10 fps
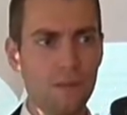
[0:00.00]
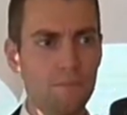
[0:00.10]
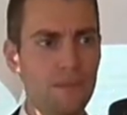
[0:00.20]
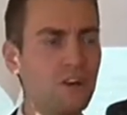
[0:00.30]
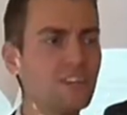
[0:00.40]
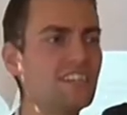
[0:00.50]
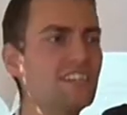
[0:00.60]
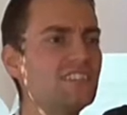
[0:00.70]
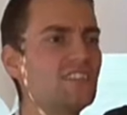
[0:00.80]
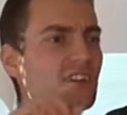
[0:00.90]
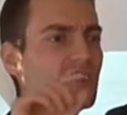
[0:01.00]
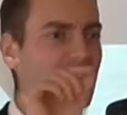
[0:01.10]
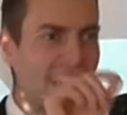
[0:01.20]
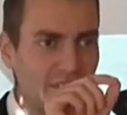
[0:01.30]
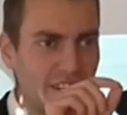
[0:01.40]
Because it is the
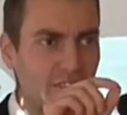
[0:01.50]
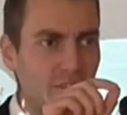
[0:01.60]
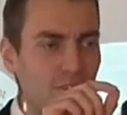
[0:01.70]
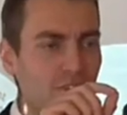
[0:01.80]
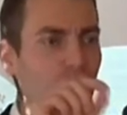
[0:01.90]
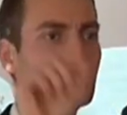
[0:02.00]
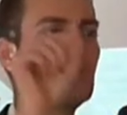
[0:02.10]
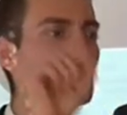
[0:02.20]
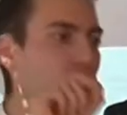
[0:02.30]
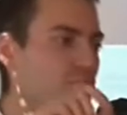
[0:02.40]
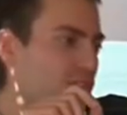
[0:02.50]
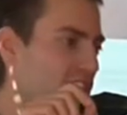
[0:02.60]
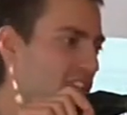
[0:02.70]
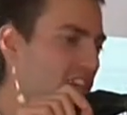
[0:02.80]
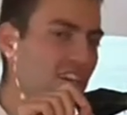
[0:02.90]
character which we will
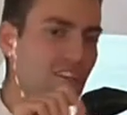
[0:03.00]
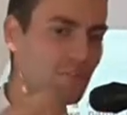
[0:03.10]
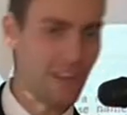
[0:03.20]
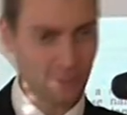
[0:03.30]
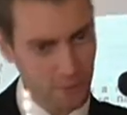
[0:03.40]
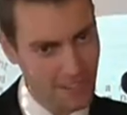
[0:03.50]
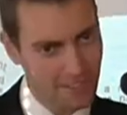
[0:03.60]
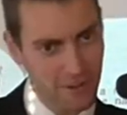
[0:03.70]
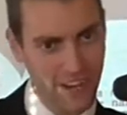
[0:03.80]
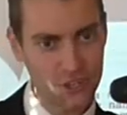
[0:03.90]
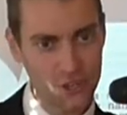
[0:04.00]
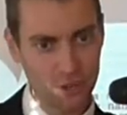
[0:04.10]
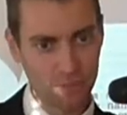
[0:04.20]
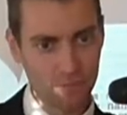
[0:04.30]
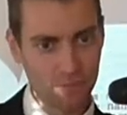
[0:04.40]
receive at the resurrection.